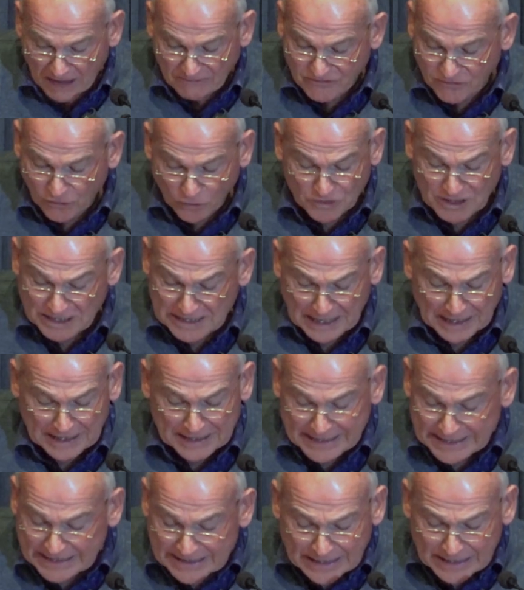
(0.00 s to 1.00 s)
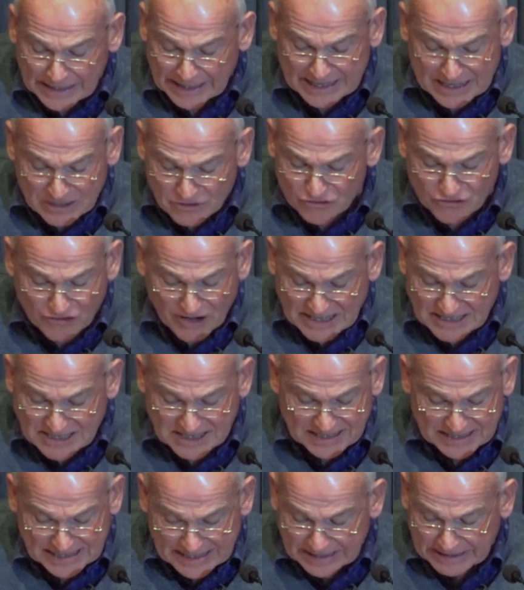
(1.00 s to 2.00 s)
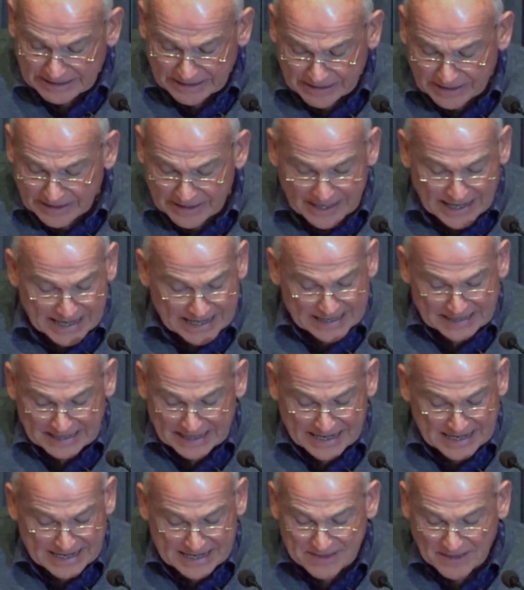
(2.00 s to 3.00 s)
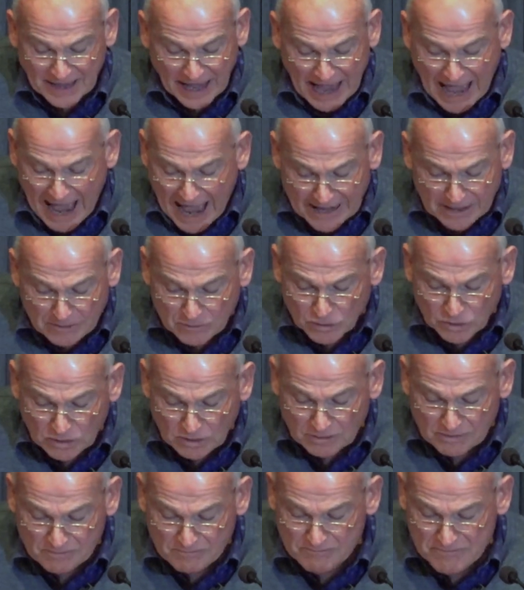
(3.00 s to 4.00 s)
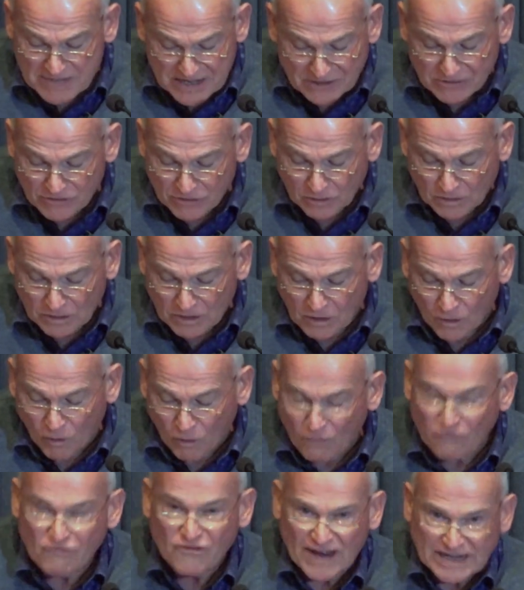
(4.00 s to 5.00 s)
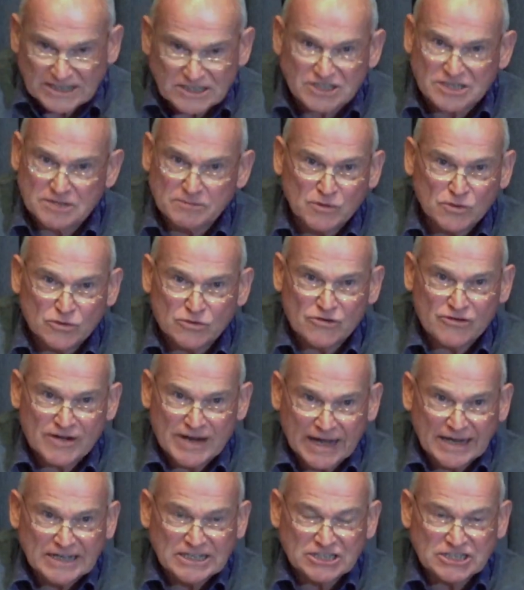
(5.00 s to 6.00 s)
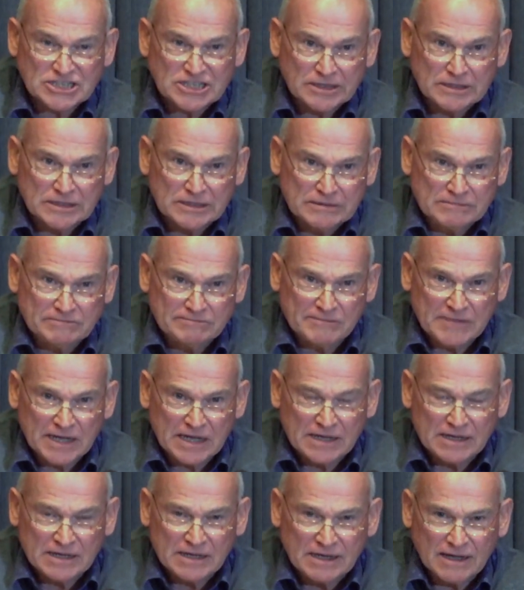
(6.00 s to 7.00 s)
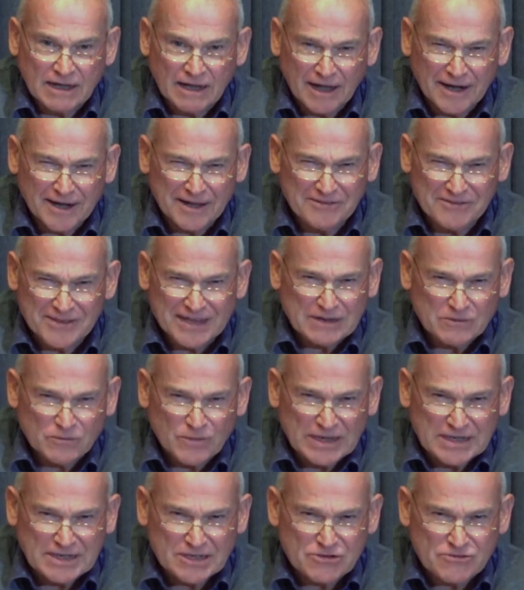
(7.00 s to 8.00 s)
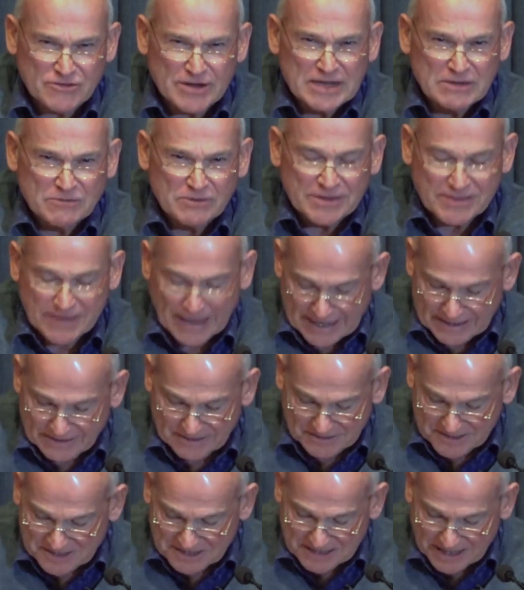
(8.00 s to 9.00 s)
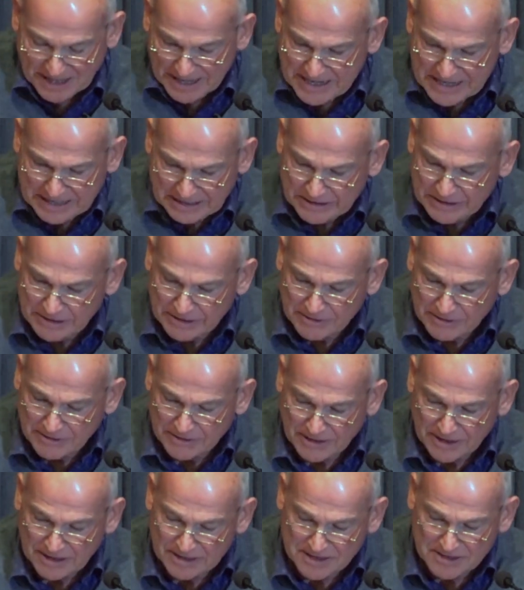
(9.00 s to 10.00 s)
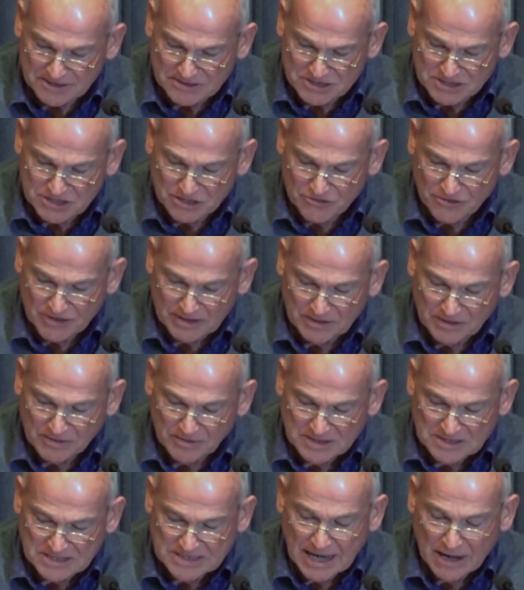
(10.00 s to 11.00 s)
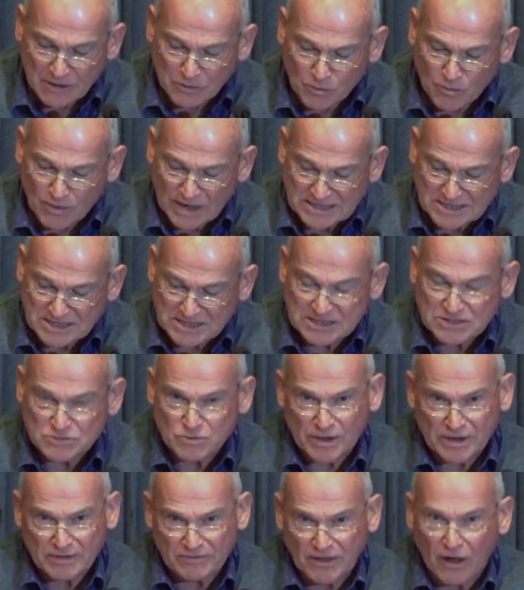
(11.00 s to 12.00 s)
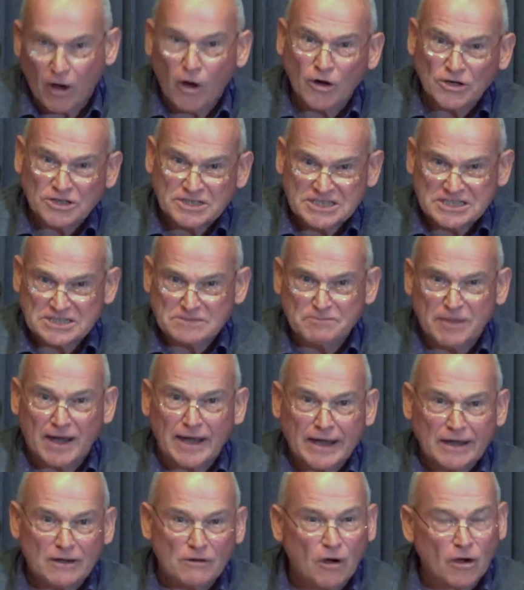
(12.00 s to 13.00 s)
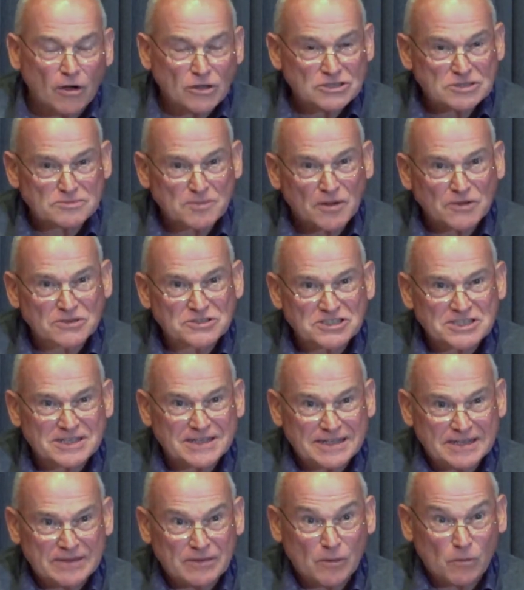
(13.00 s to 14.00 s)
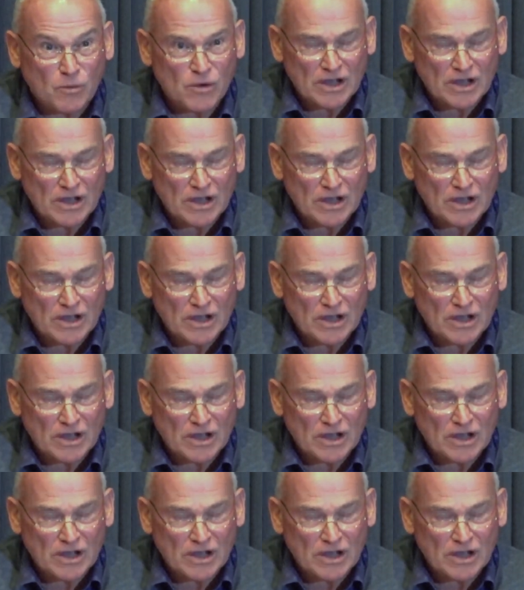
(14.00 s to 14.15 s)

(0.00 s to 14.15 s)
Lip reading: affording little interesting in either animal, mineral or vegetable creation." I don't think we'd agree with that today, considering that the southwest is one of the hottest bio-hotspots in the